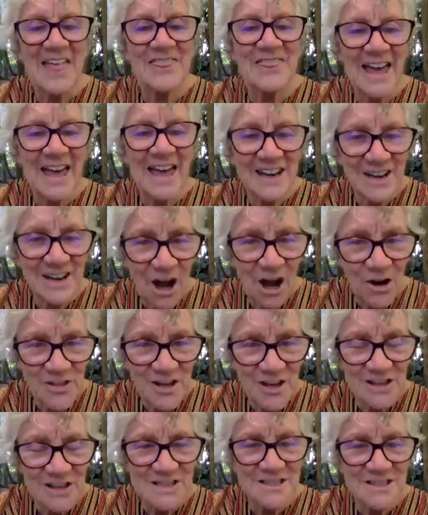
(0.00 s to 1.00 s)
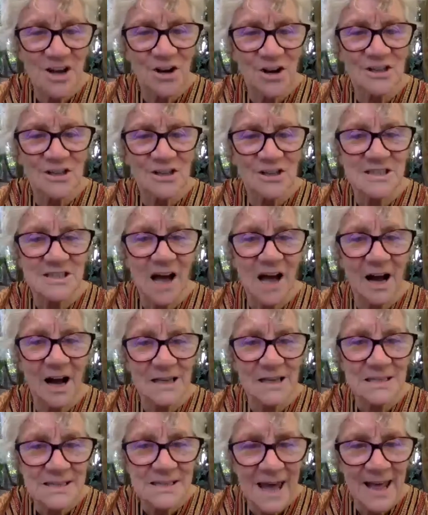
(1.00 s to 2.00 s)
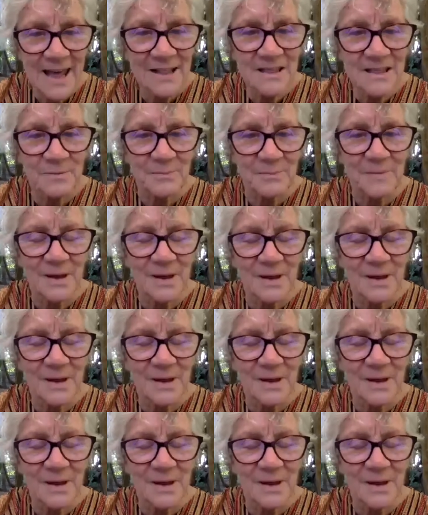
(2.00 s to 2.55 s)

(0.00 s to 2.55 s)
They know those songs. I sang them